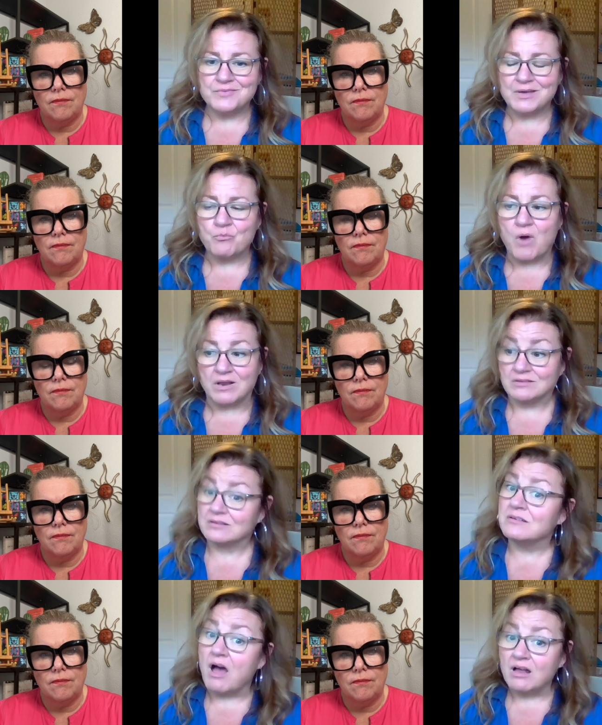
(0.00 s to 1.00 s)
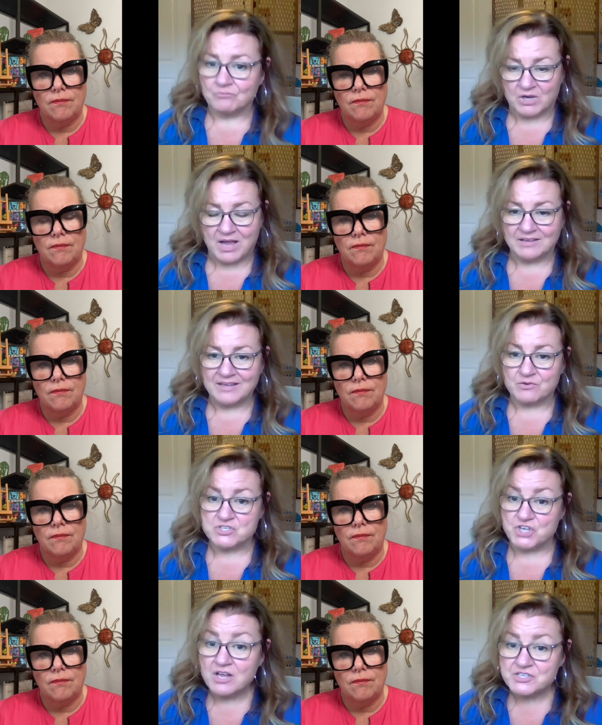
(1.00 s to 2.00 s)
Speaker 1: what not what kind of
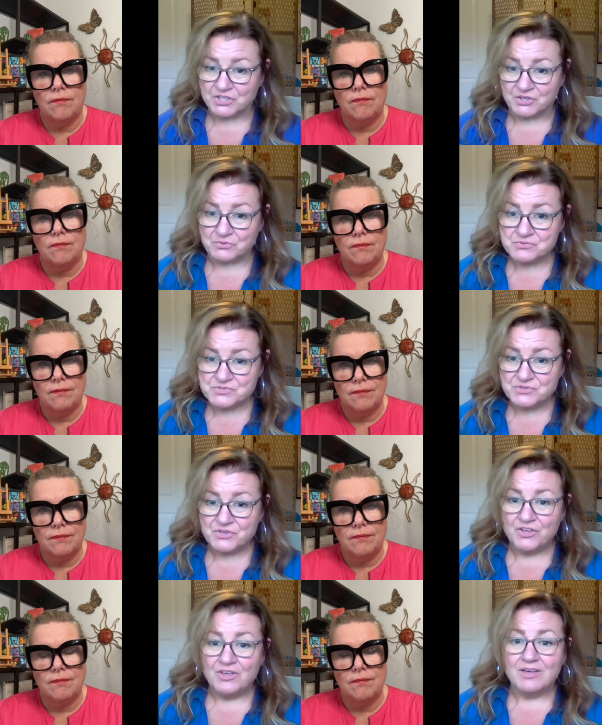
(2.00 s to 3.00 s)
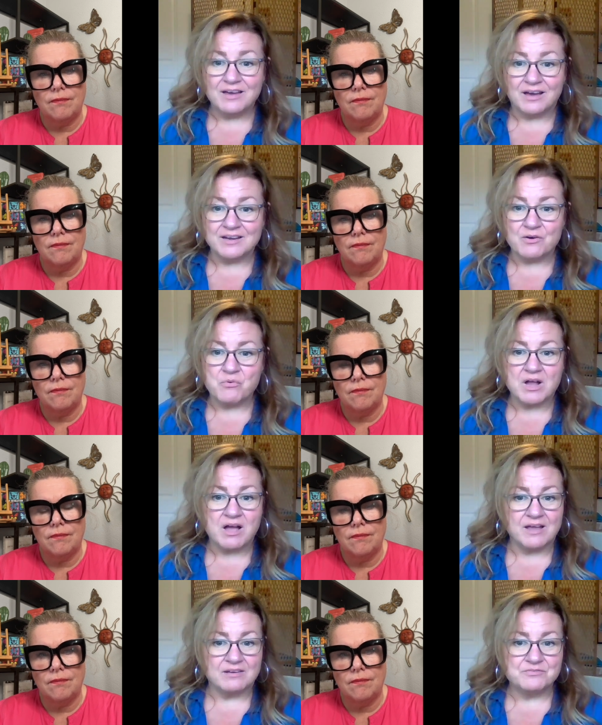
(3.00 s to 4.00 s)
language not to use. I know what
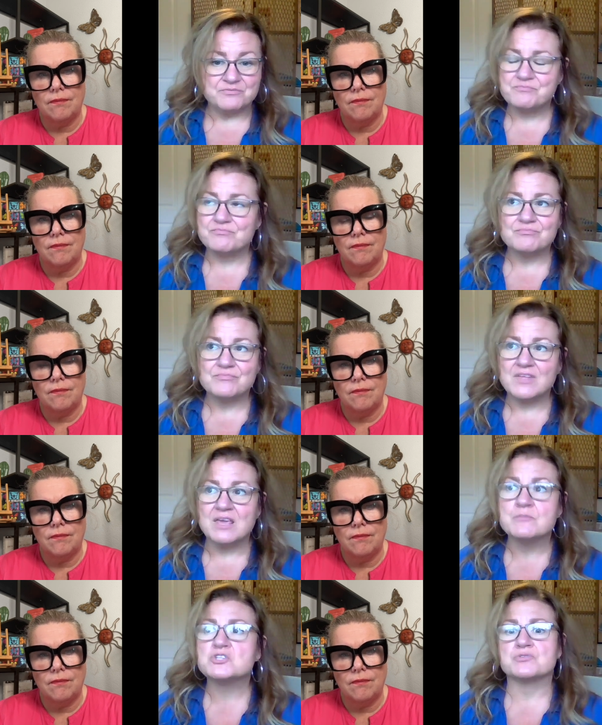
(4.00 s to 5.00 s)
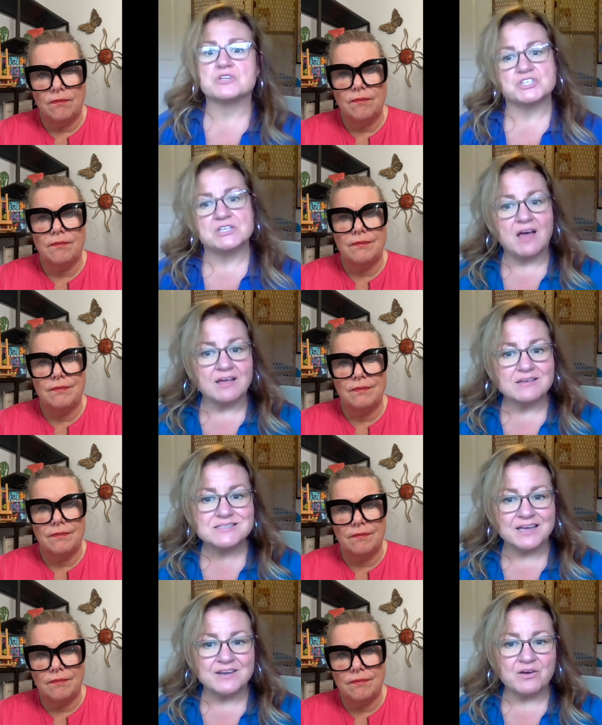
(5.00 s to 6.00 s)
kind of imagery she
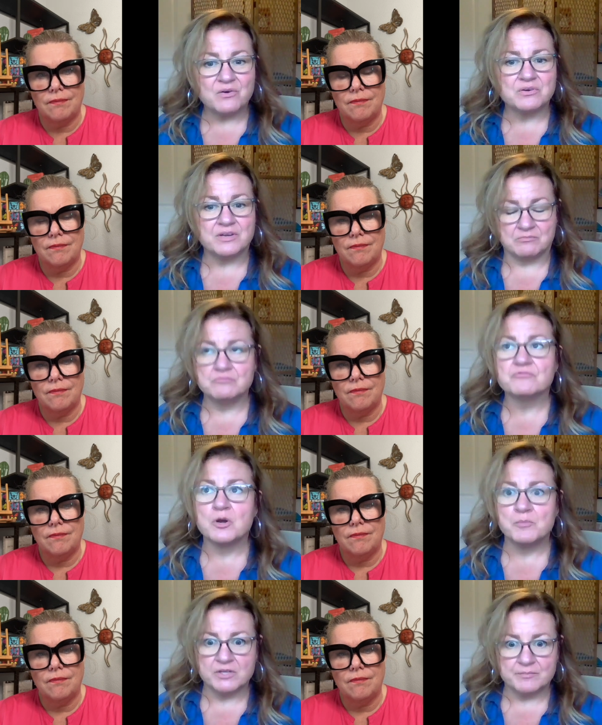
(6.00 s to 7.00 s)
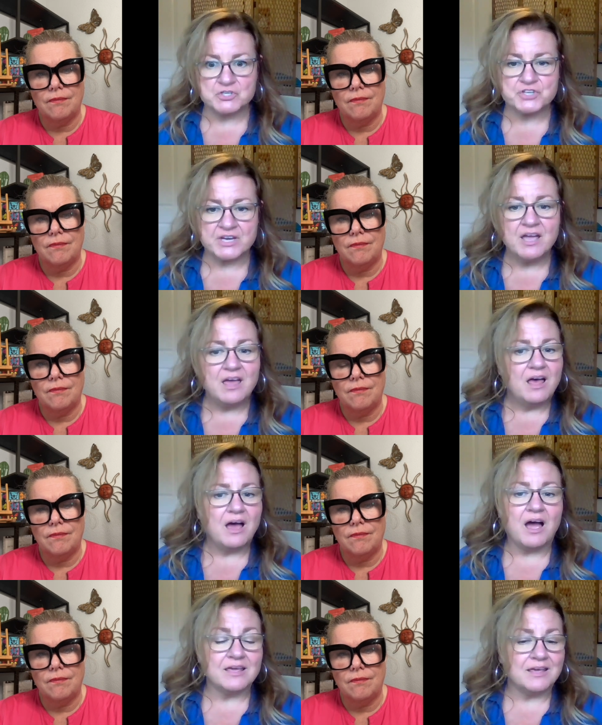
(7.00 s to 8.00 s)
likes. I know, you know verbal imagery.
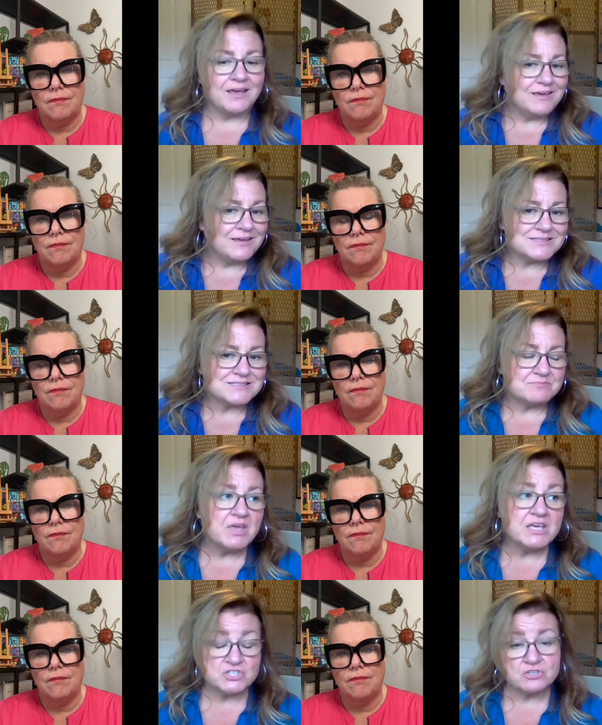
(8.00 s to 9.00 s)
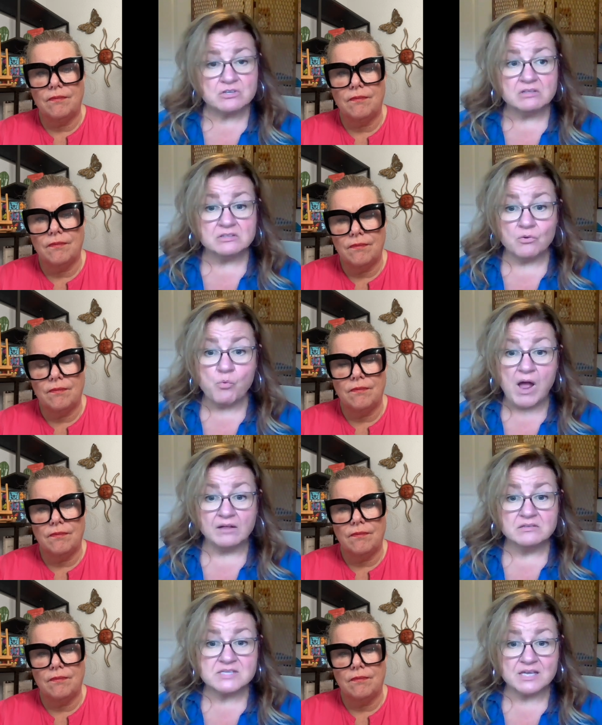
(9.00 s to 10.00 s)
I, it's it took a little
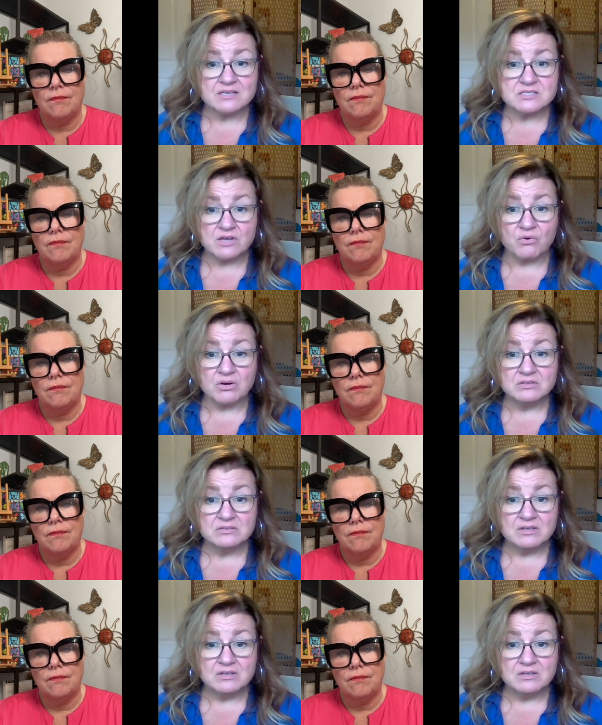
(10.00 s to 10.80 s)
while to get to know her,